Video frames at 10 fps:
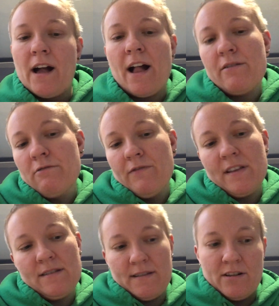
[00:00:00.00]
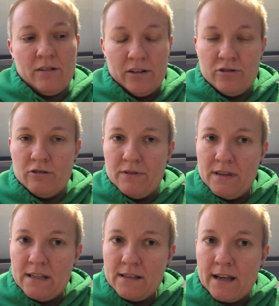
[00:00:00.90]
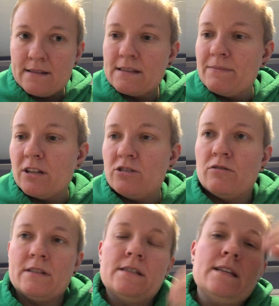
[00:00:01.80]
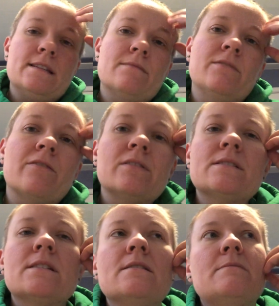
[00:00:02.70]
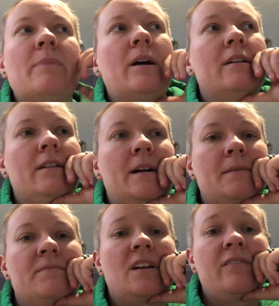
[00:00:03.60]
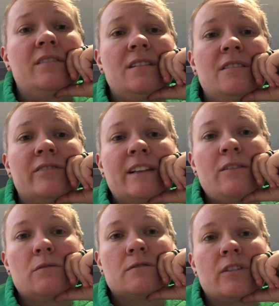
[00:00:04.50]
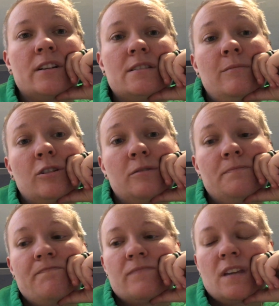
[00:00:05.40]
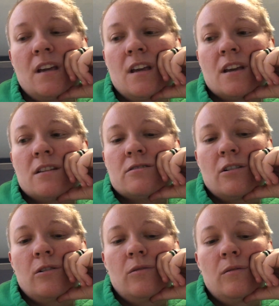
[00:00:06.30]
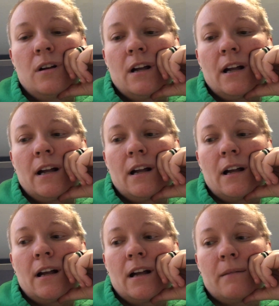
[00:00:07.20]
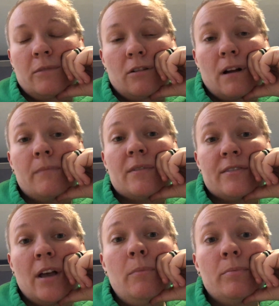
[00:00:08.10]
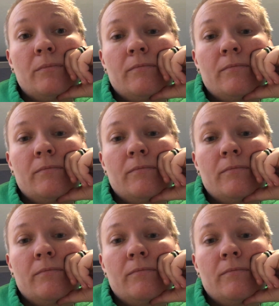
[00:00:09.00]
I don't know if that's necessarily true with these cases because you could see some differences, but definitely the flavor was very similar. So I'm going to wrap this up.